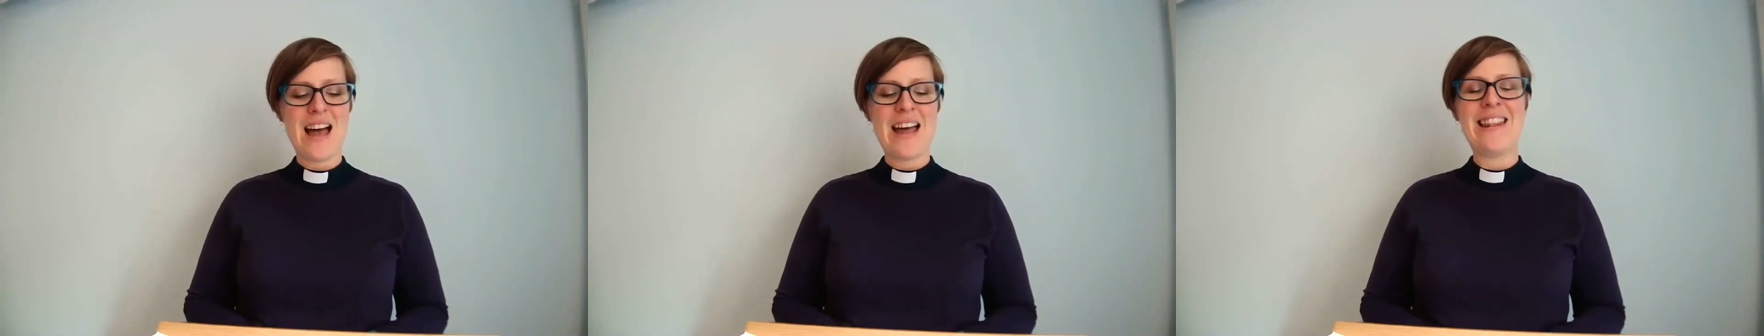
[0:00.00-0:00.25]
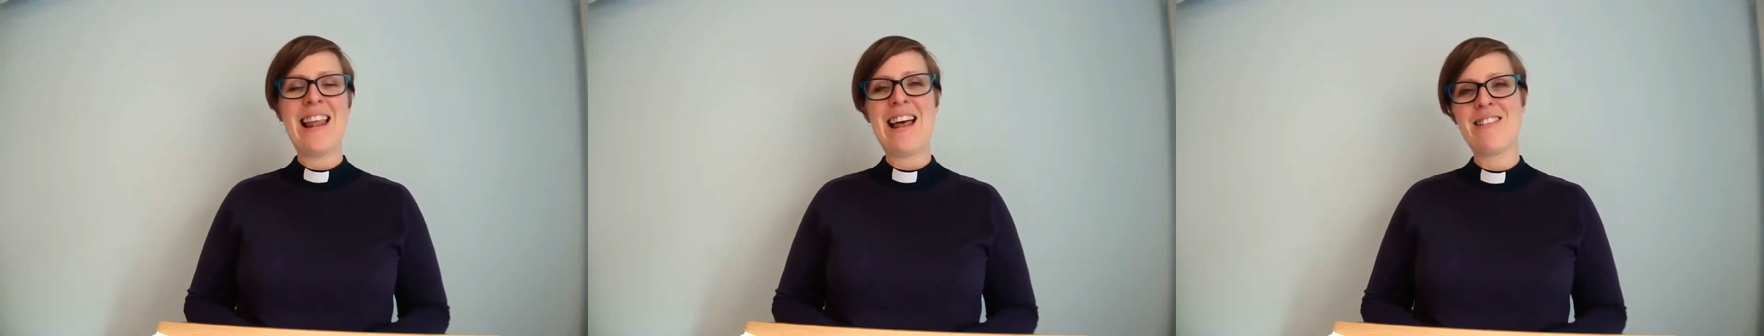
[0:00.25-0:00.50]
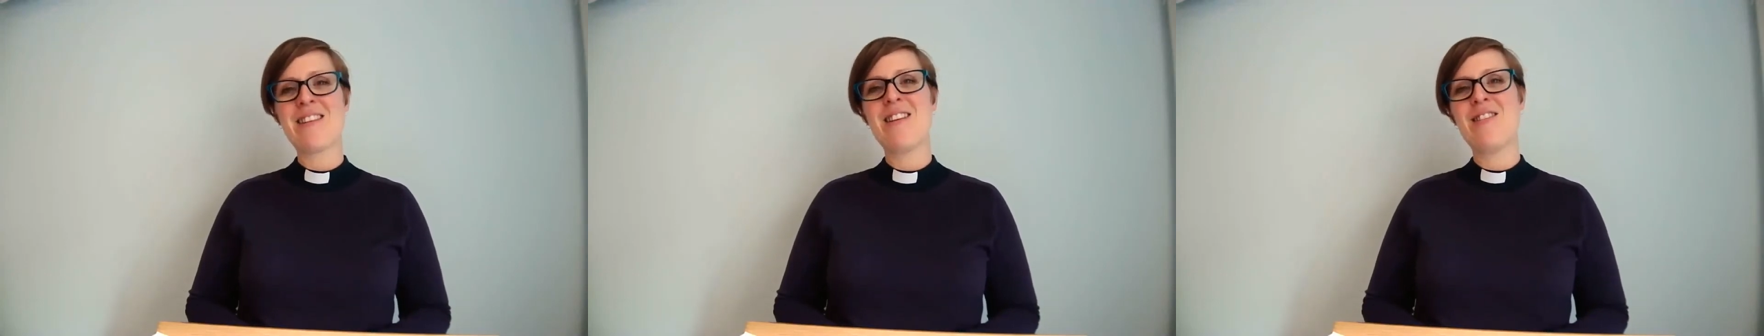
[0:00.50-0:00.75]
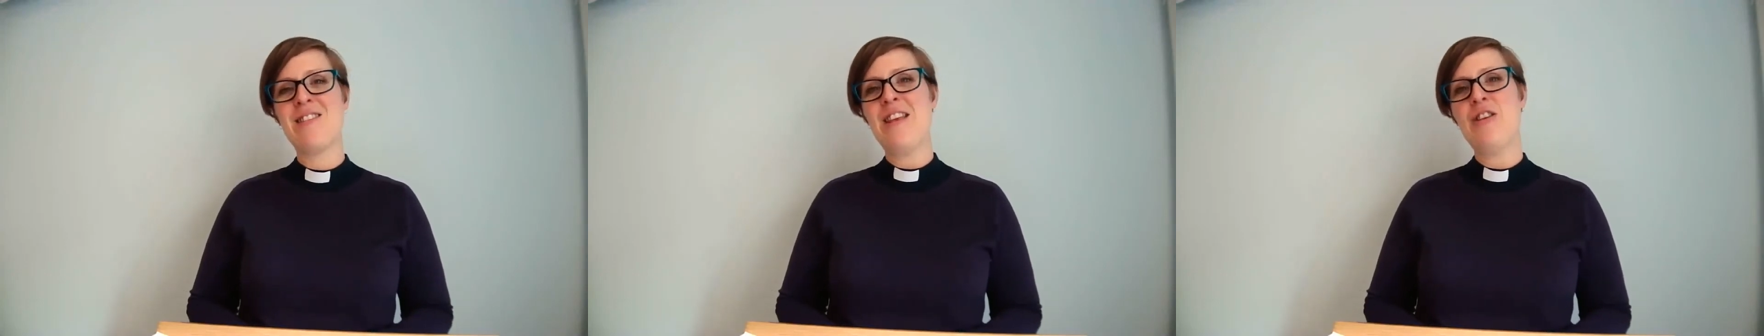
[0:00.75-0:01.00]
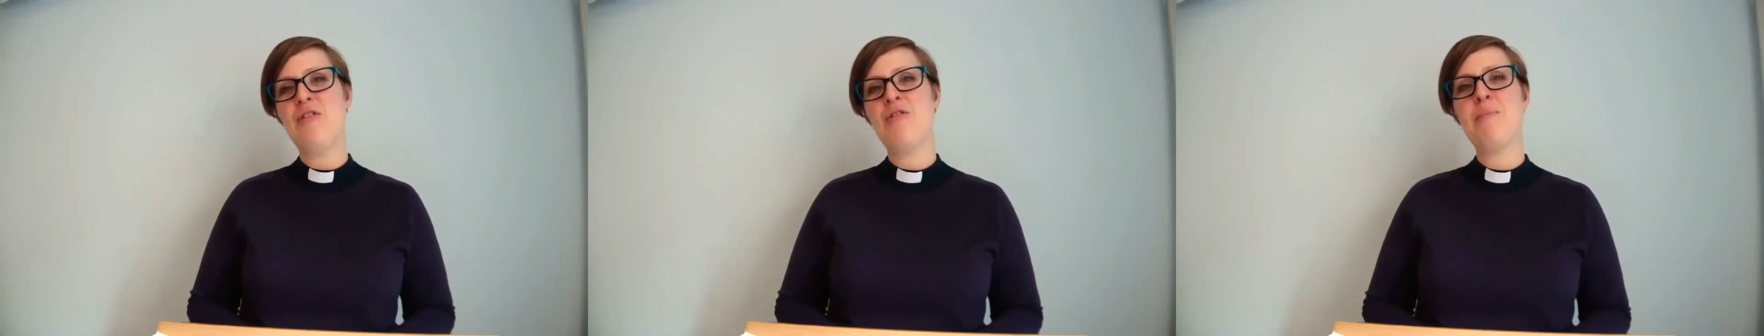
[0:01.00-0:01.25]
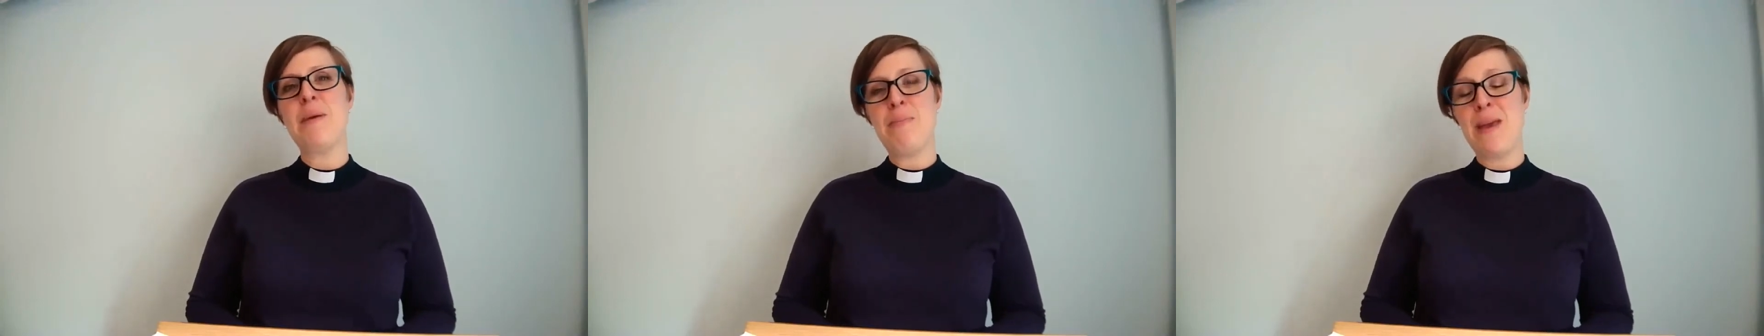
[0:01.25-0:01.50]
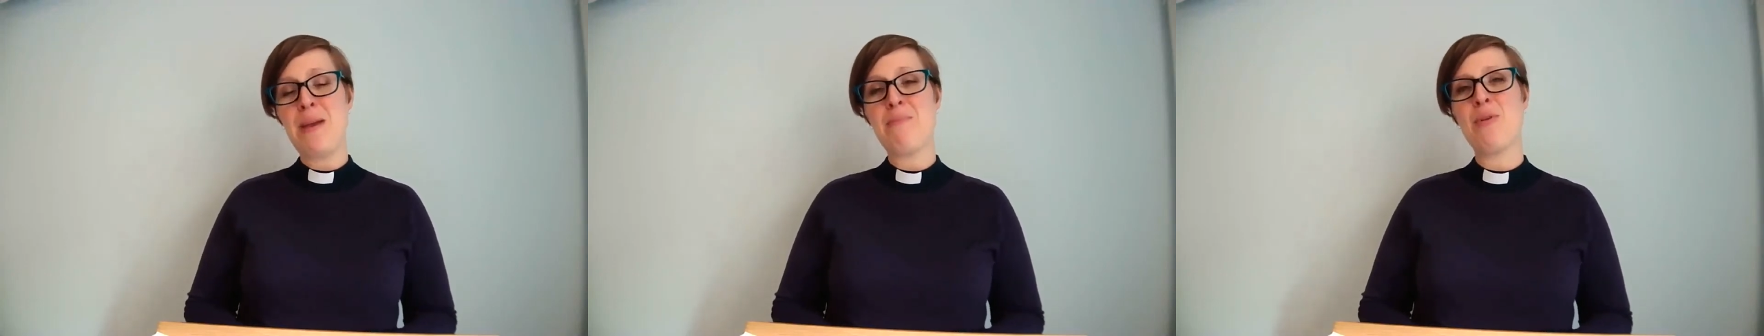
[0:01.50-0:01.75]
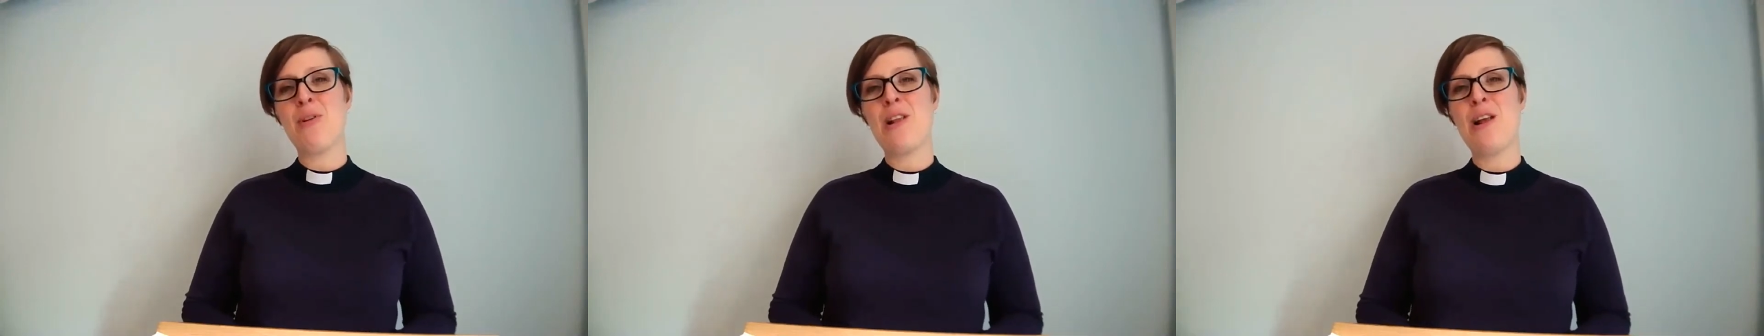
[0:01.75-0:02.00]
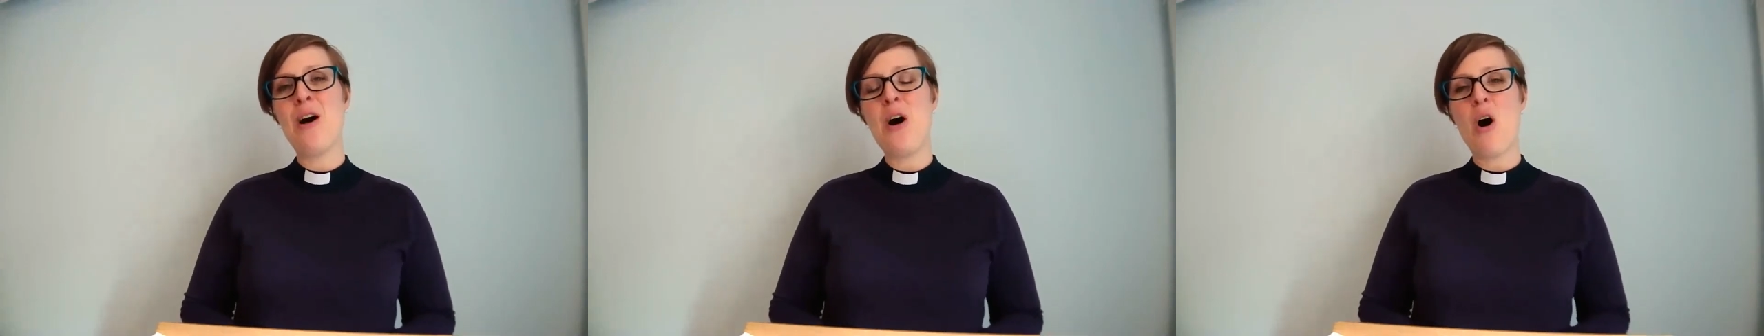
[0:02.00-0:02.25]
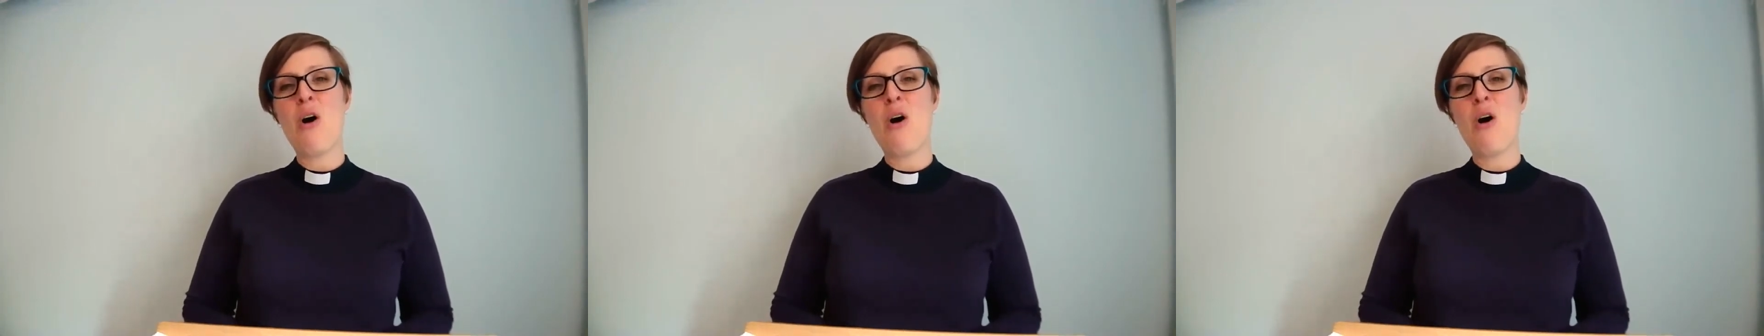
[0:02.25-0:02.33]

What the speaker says: And let's continue to be people